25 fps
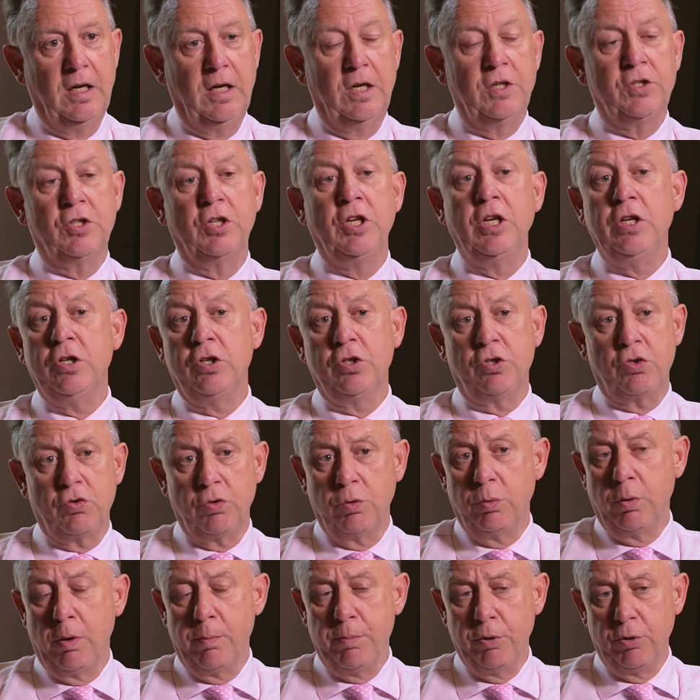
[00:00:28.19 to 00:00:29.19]
As an
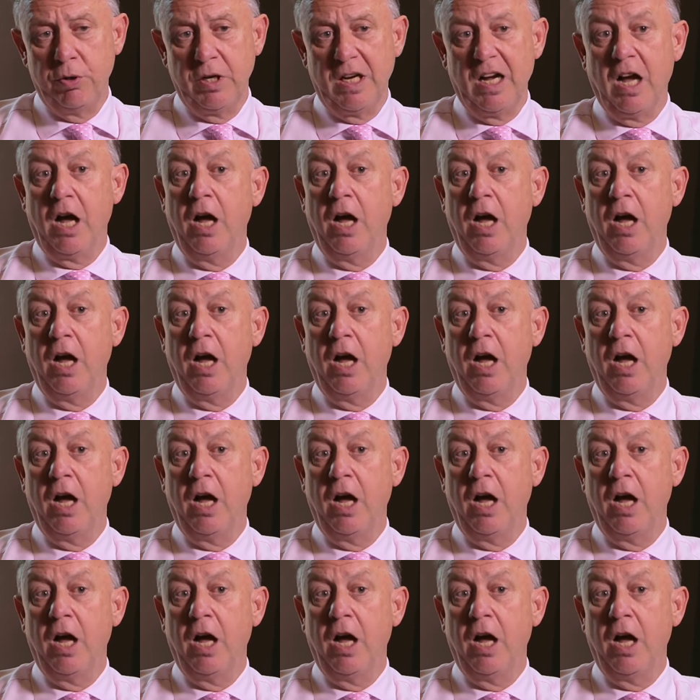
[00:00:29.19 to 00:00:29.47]
industry, we're building